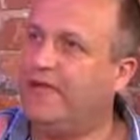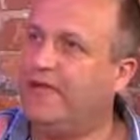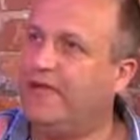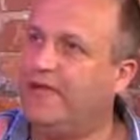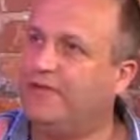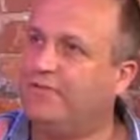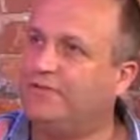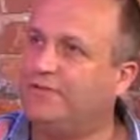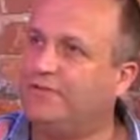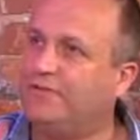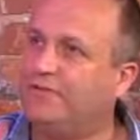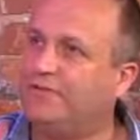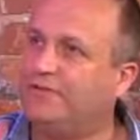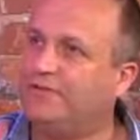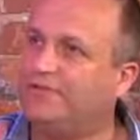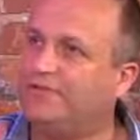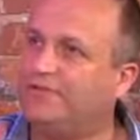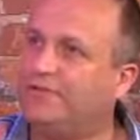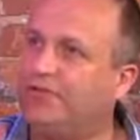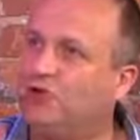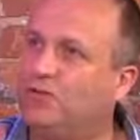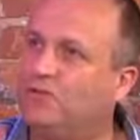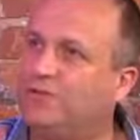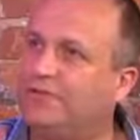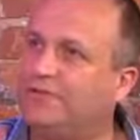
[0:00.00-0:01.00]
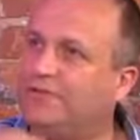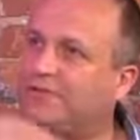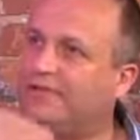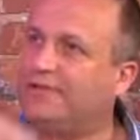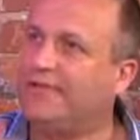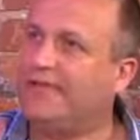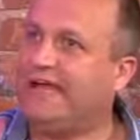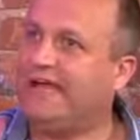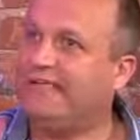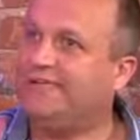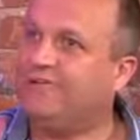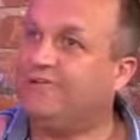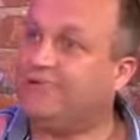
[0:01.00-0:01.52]
Because you don't want
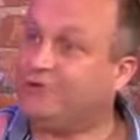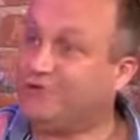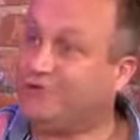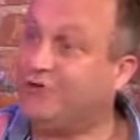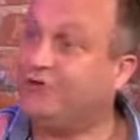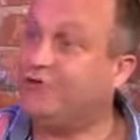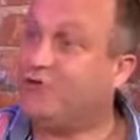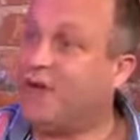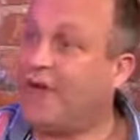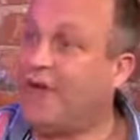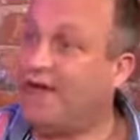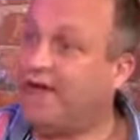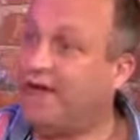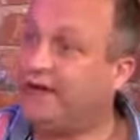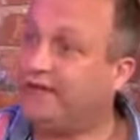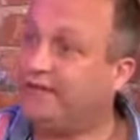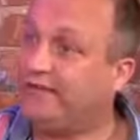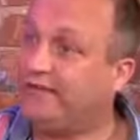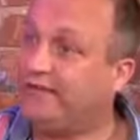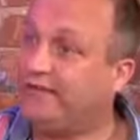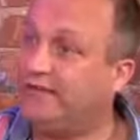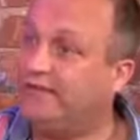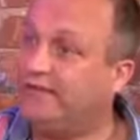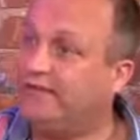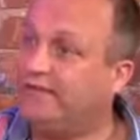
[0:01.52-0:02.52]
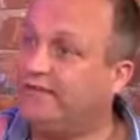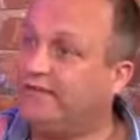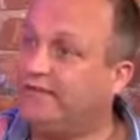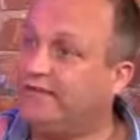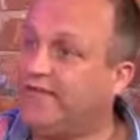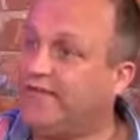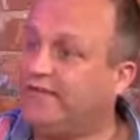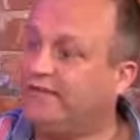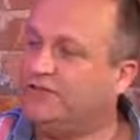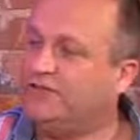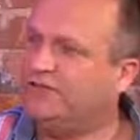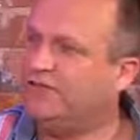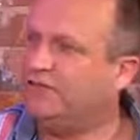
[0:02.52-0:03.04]
staff who are too hard
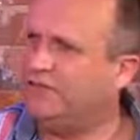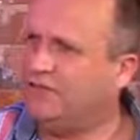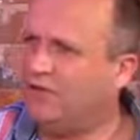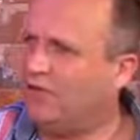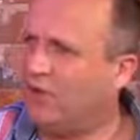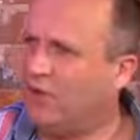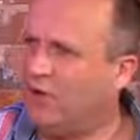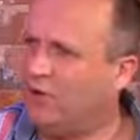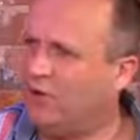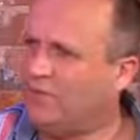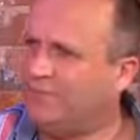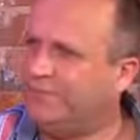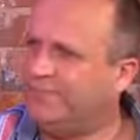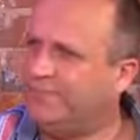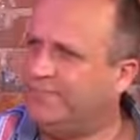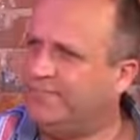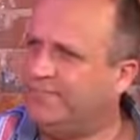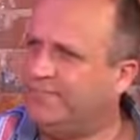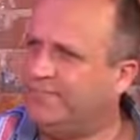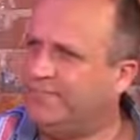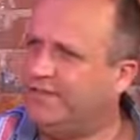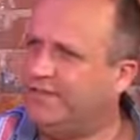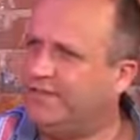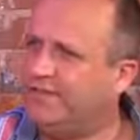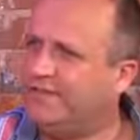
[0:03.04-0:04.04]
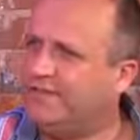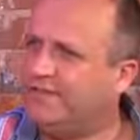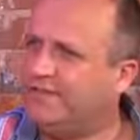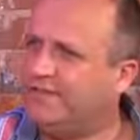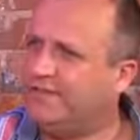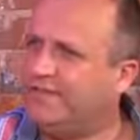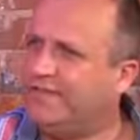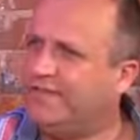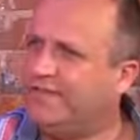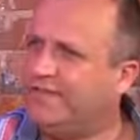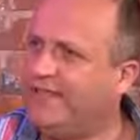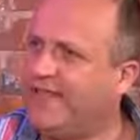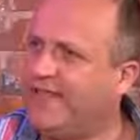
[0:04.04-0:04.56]
and too closed, because
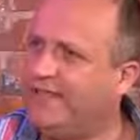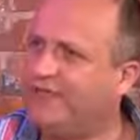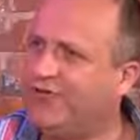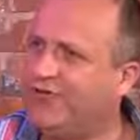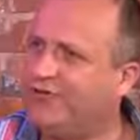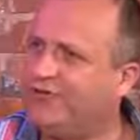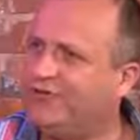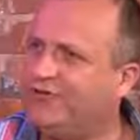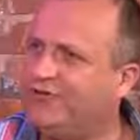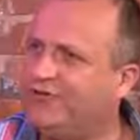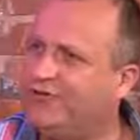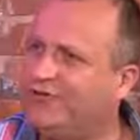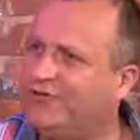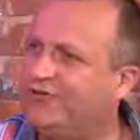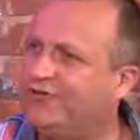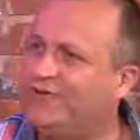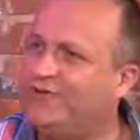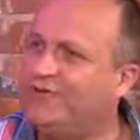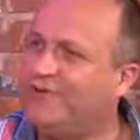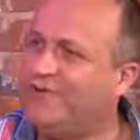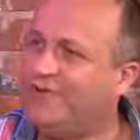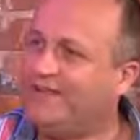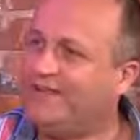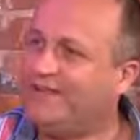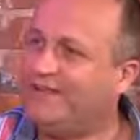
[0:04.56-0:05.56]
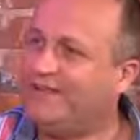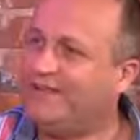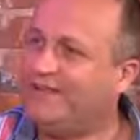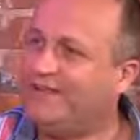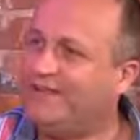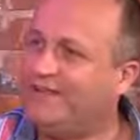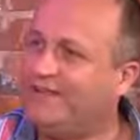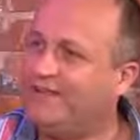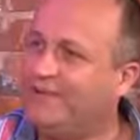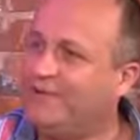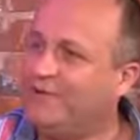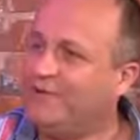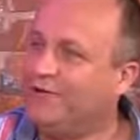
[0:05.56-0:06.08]
they're not going to do anything.
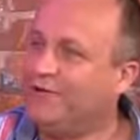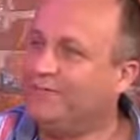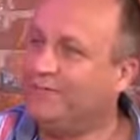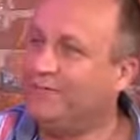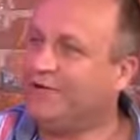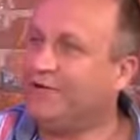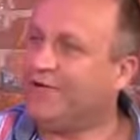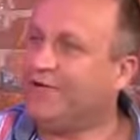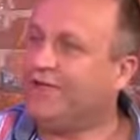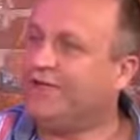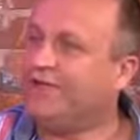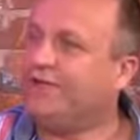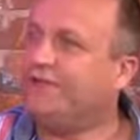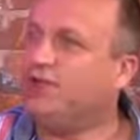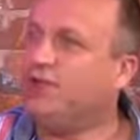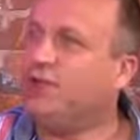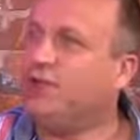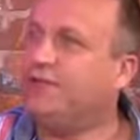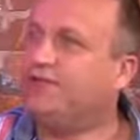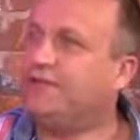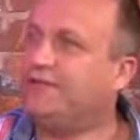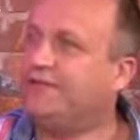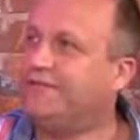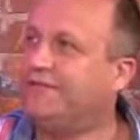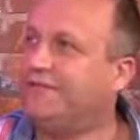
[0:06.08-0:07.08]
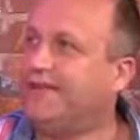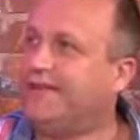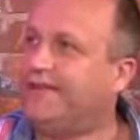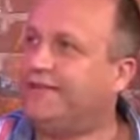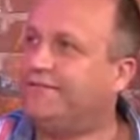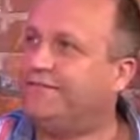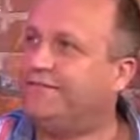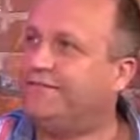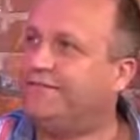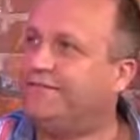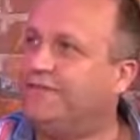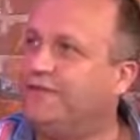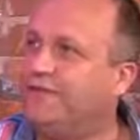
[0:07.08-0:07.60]
But yet you don't want your
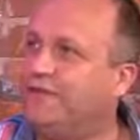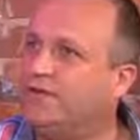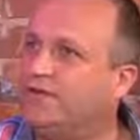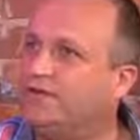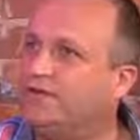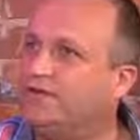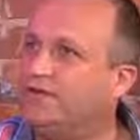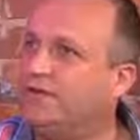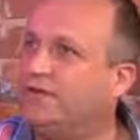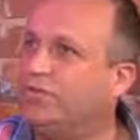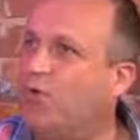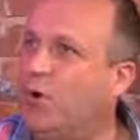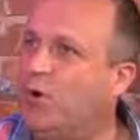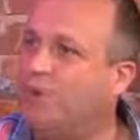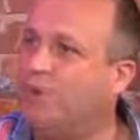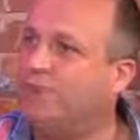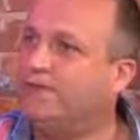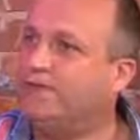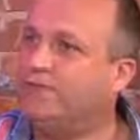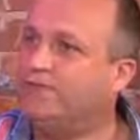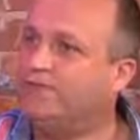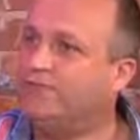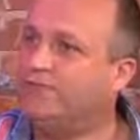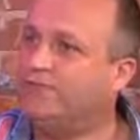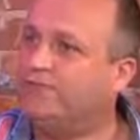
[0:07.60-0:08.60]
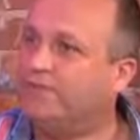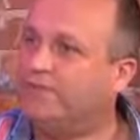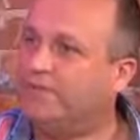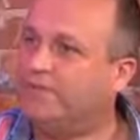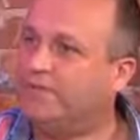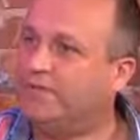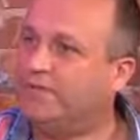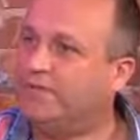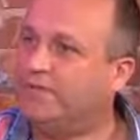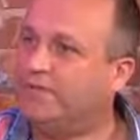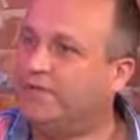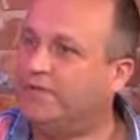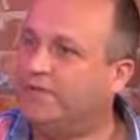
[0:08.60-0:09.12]
staff too open and too
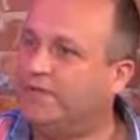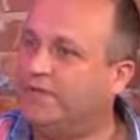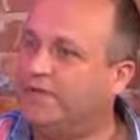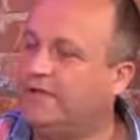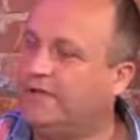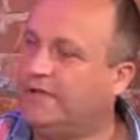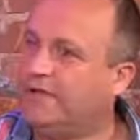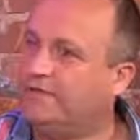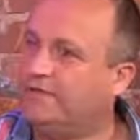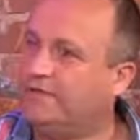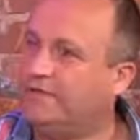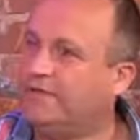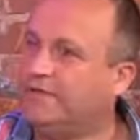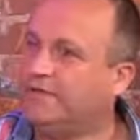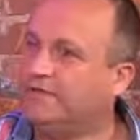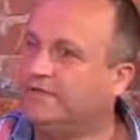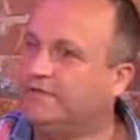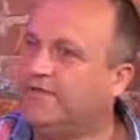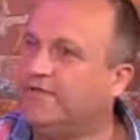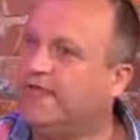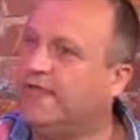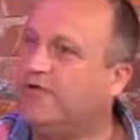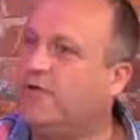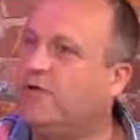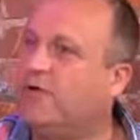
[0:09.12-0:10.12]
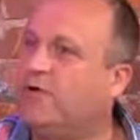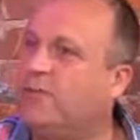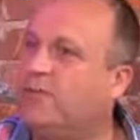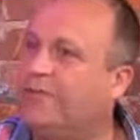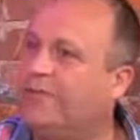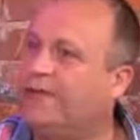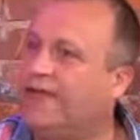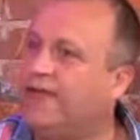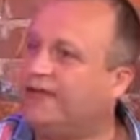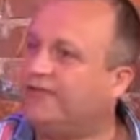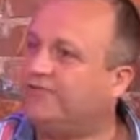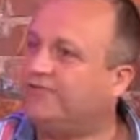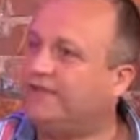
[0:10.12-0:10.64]
vulnerable, because then they go home at
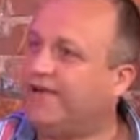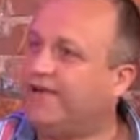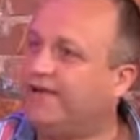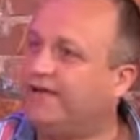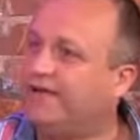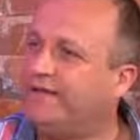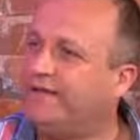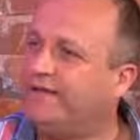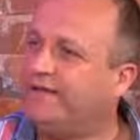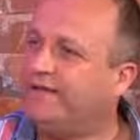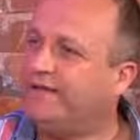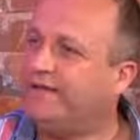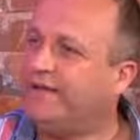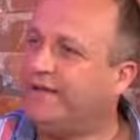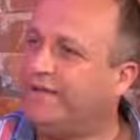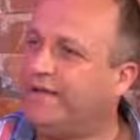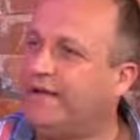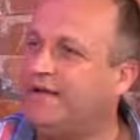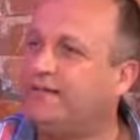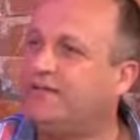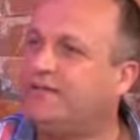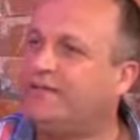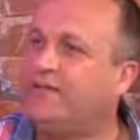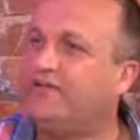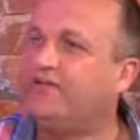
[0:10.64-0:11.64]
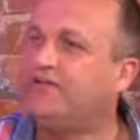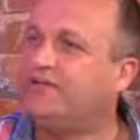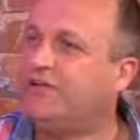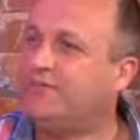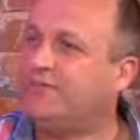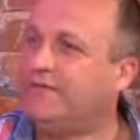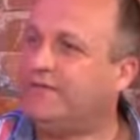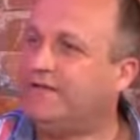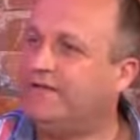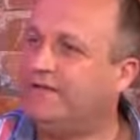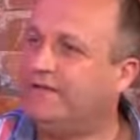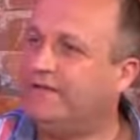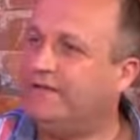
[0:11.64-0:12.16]
night crying about little
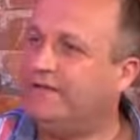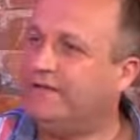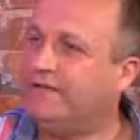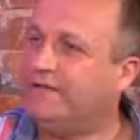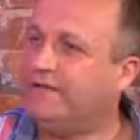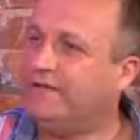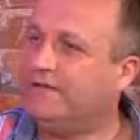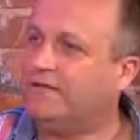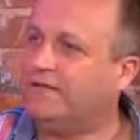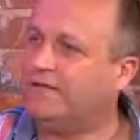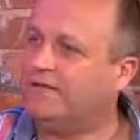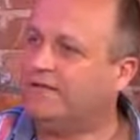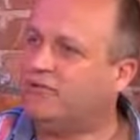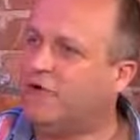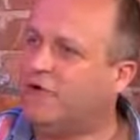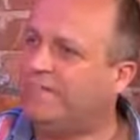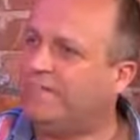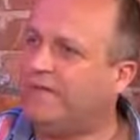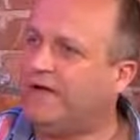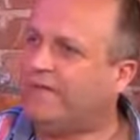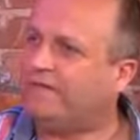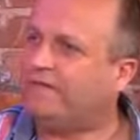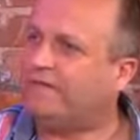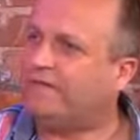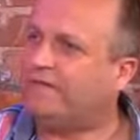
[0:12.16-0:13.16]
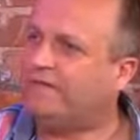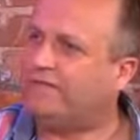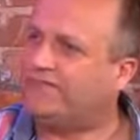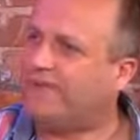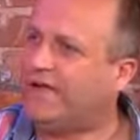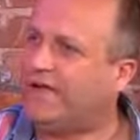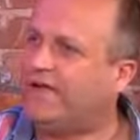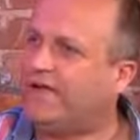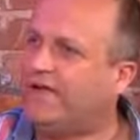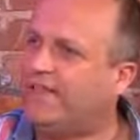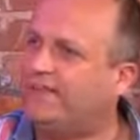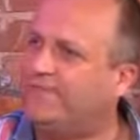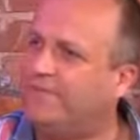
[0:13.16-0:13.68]
Jimmy because he's gone back to his
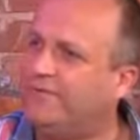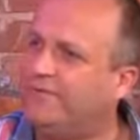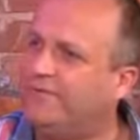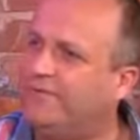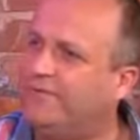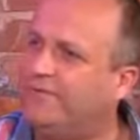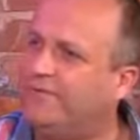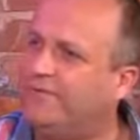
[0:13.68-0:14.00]
crackhead mum.